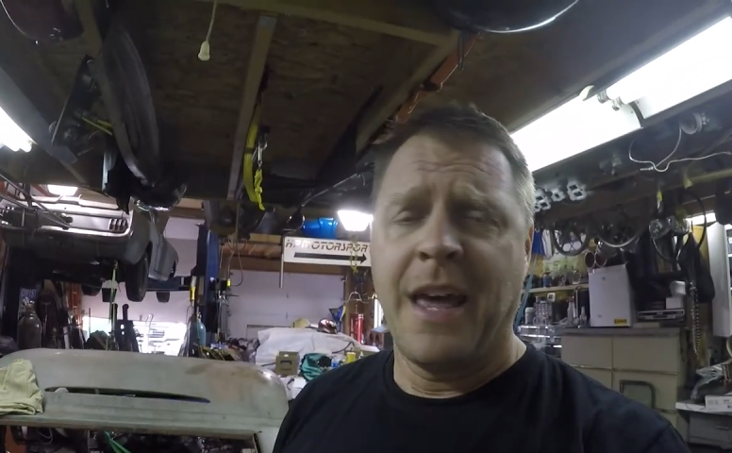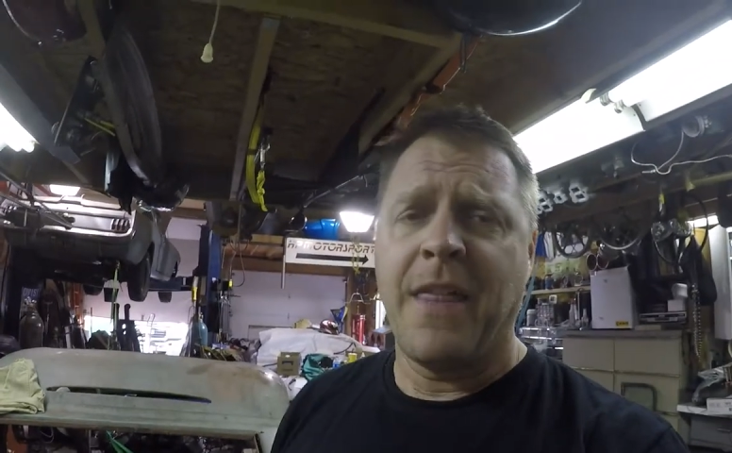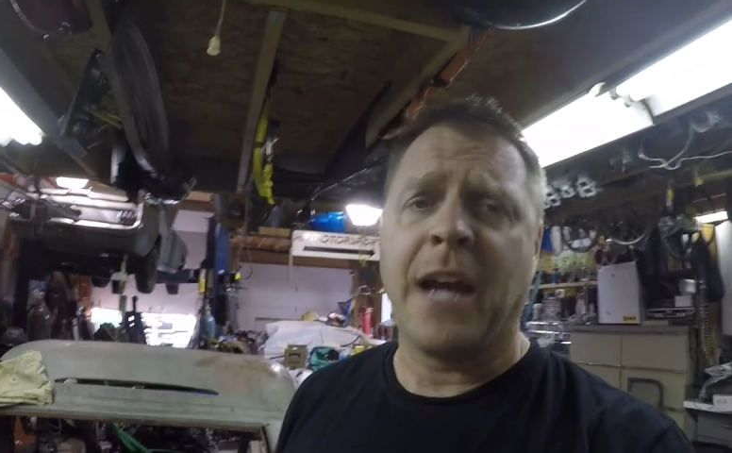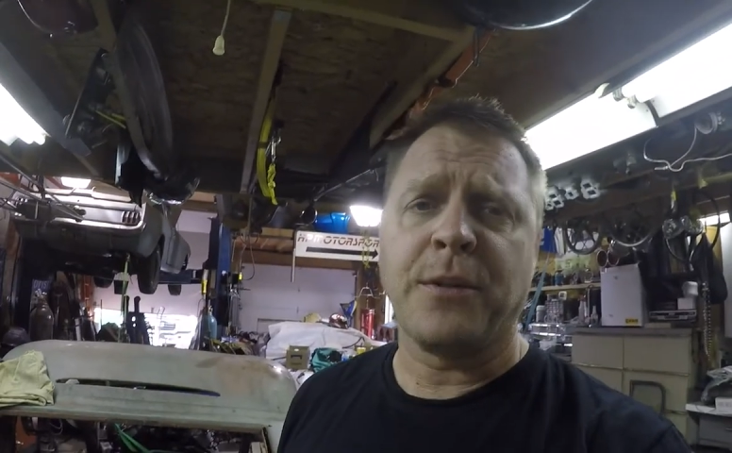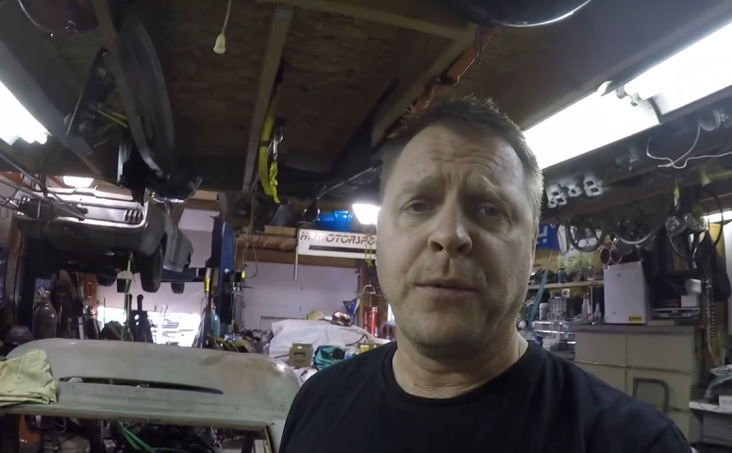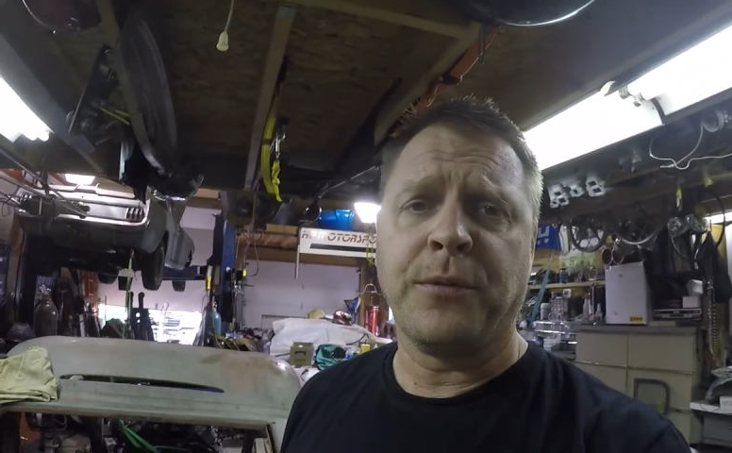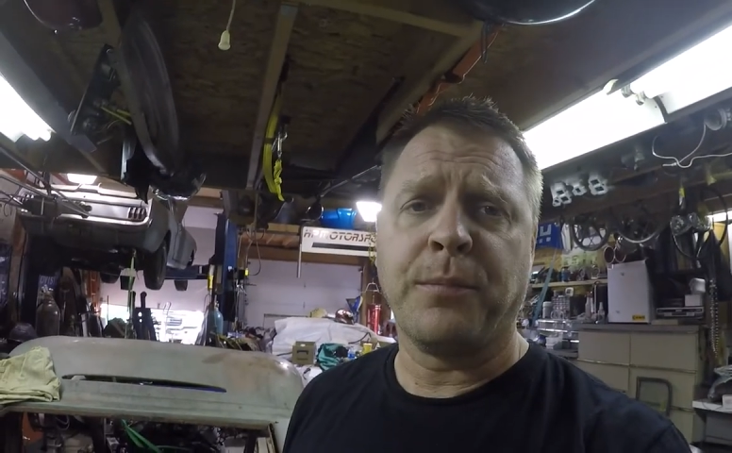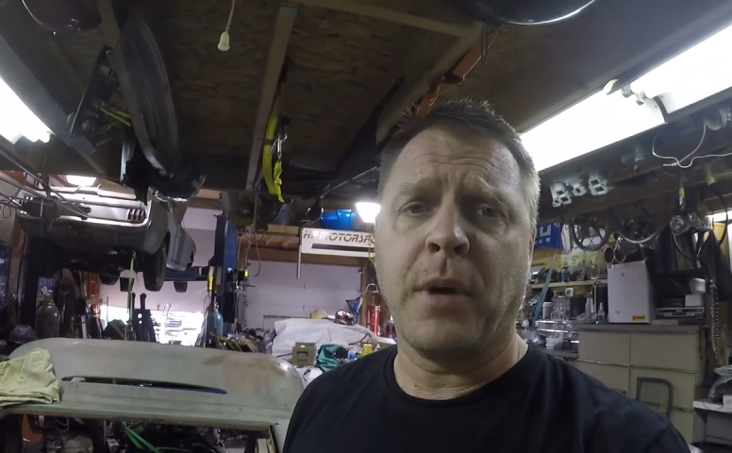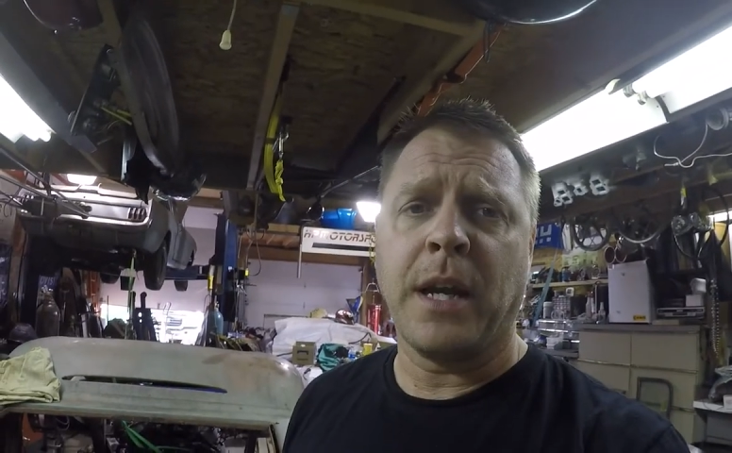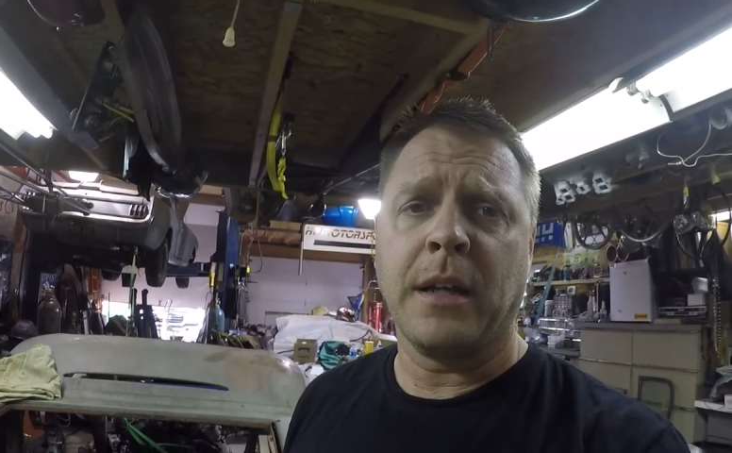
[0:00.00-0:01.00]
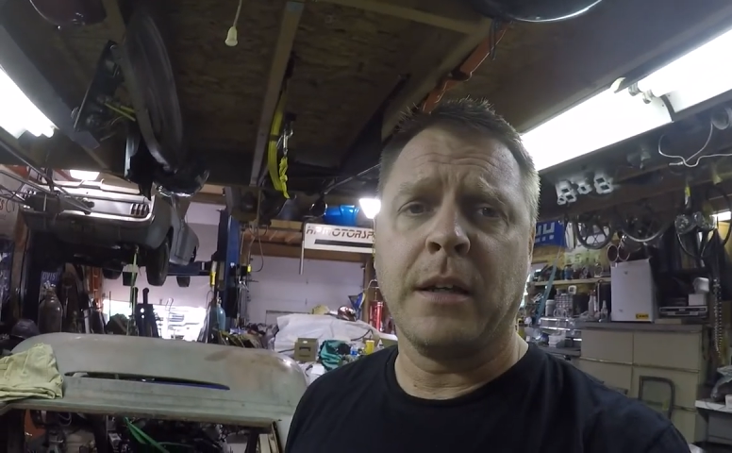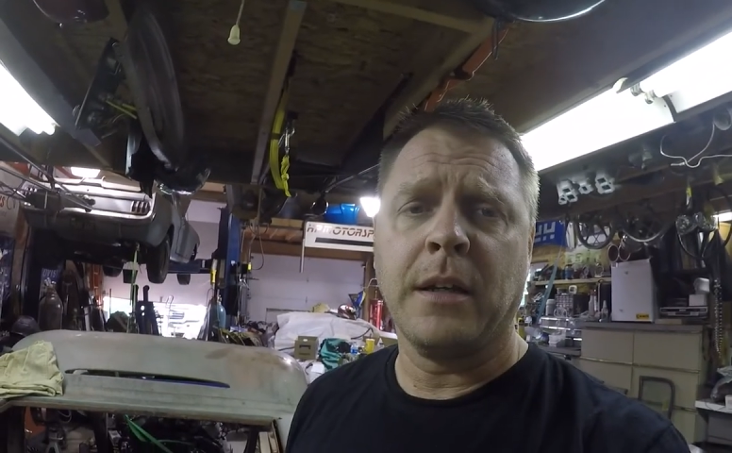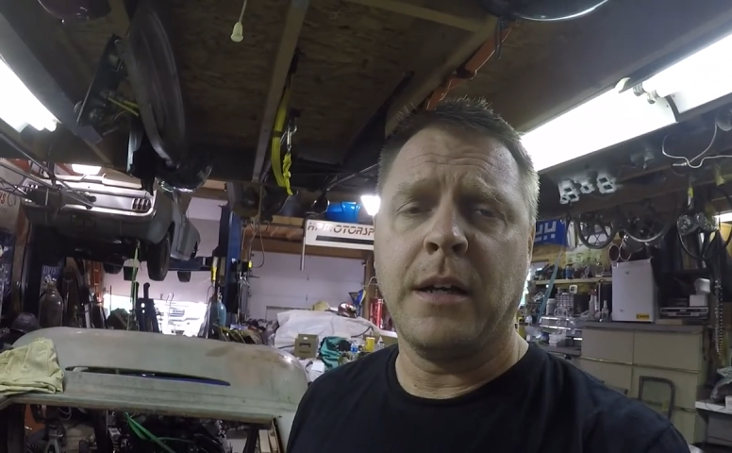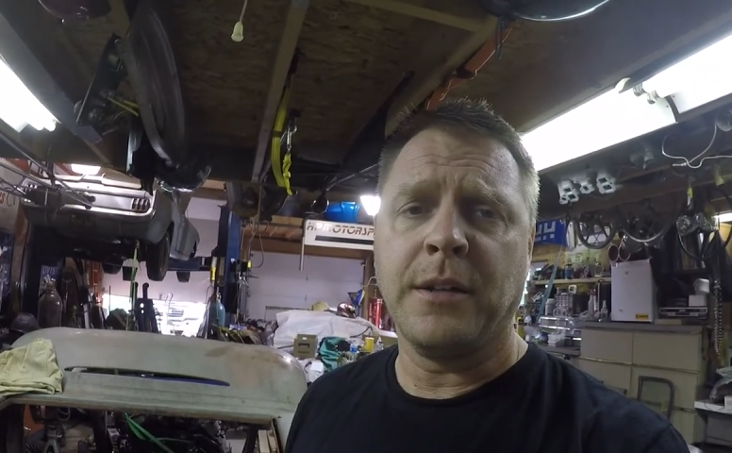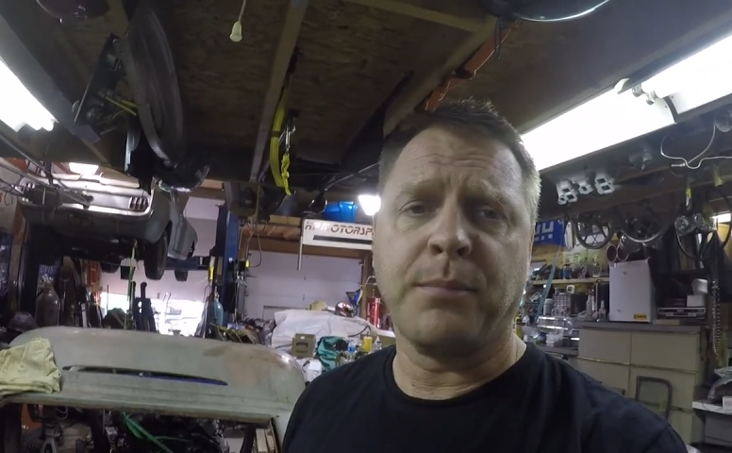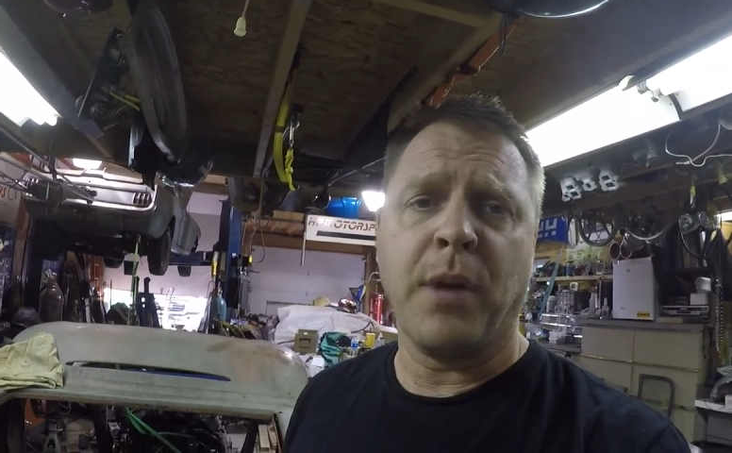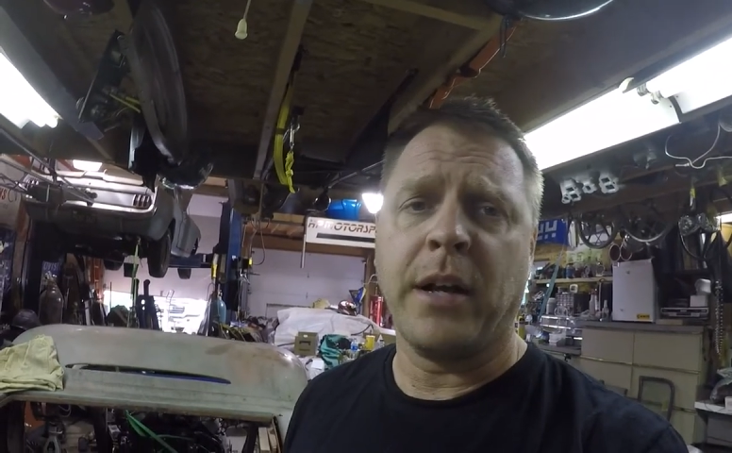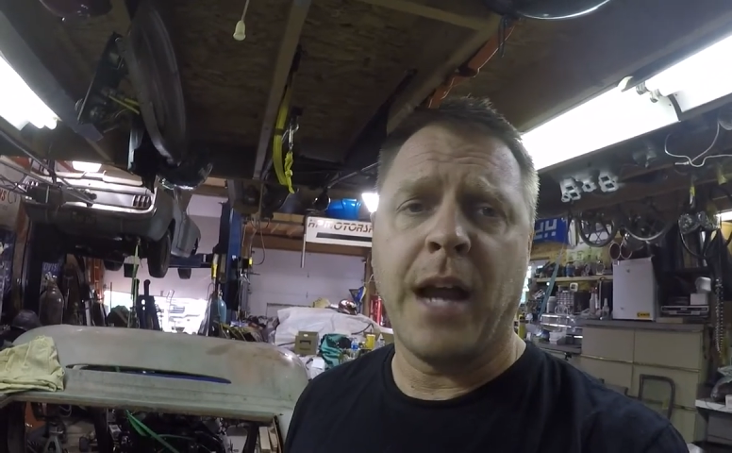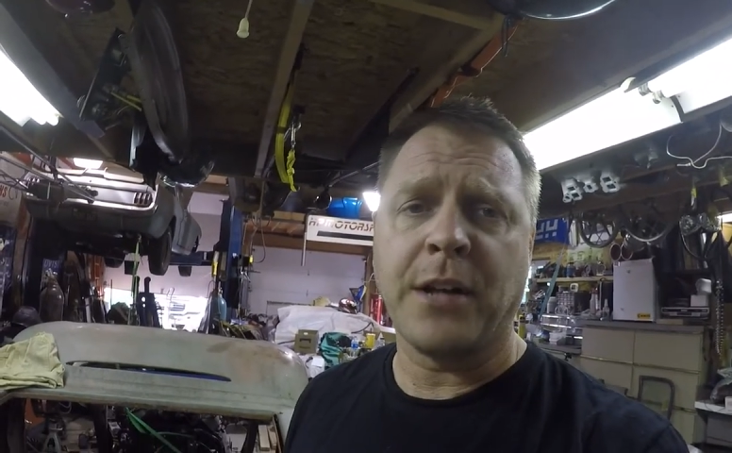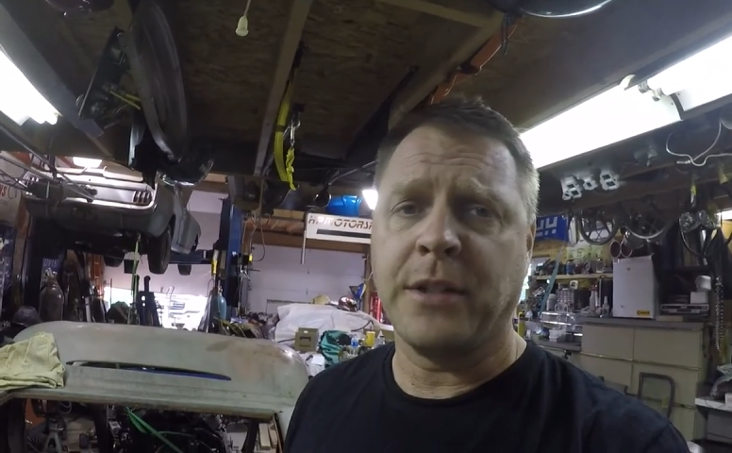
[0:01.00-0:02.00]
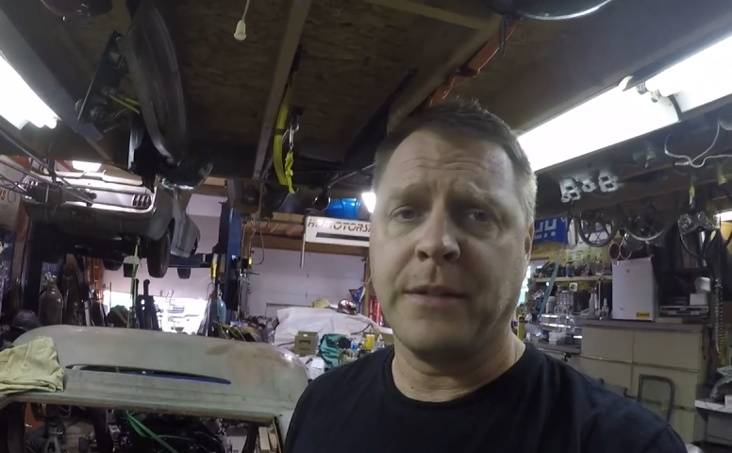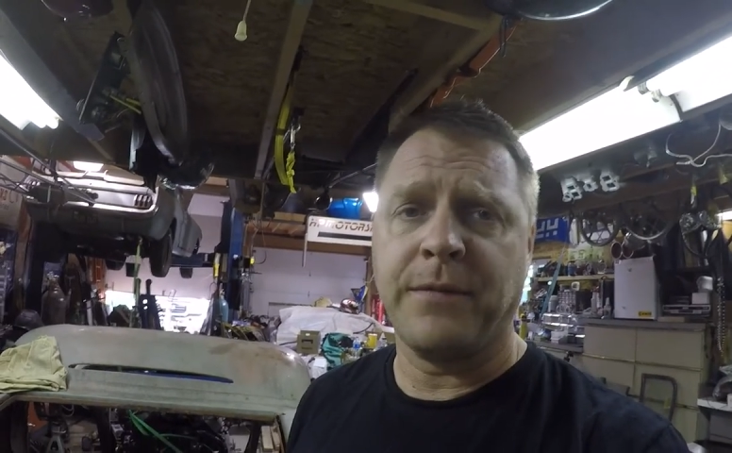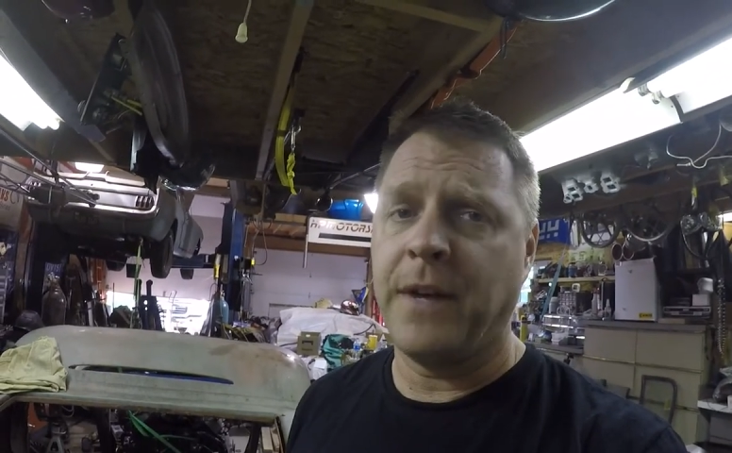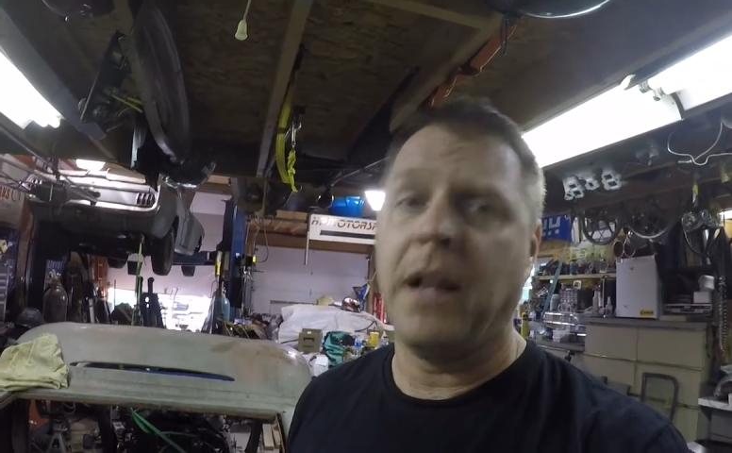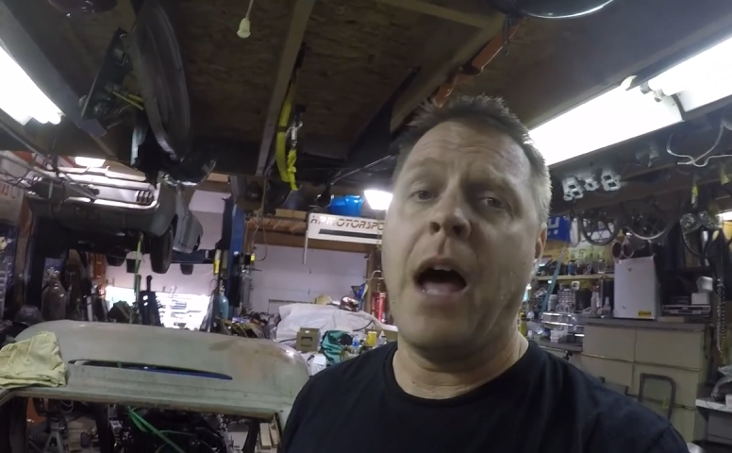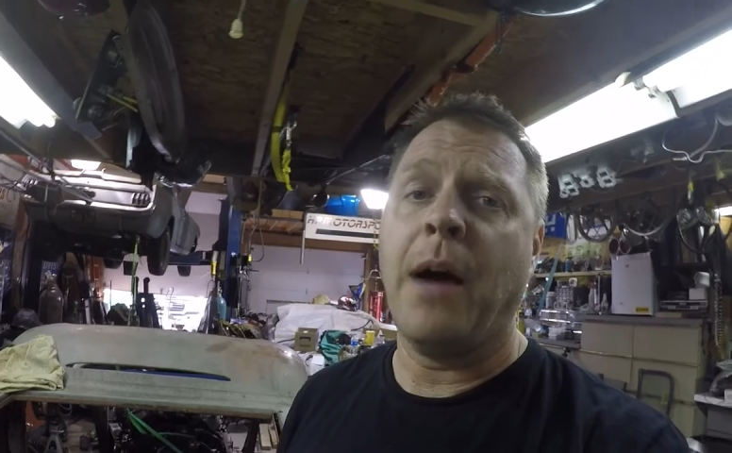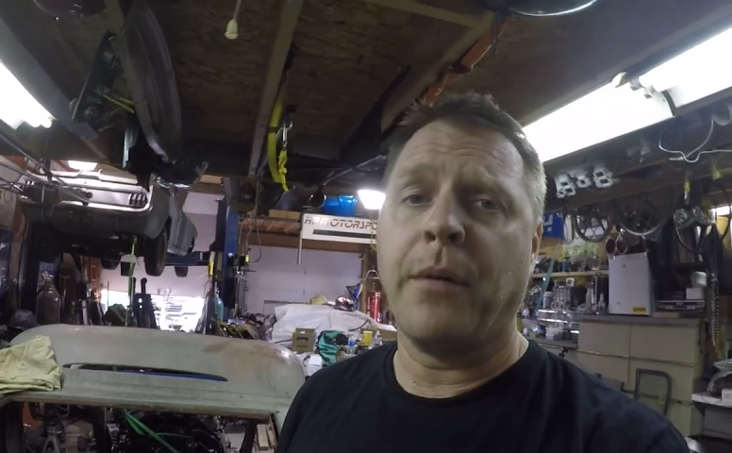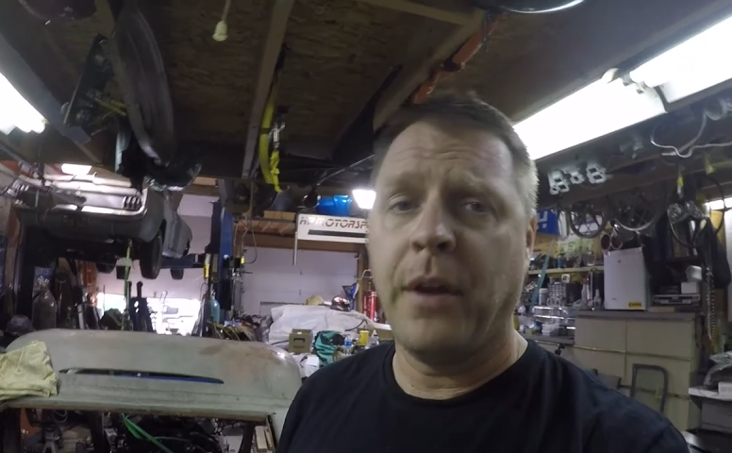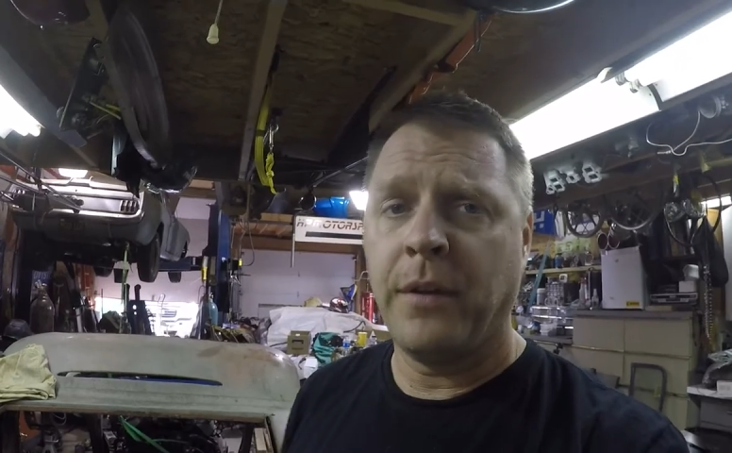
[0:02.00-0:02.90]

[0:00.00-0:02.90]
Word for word: the actual spring uh, spreader actually fell out.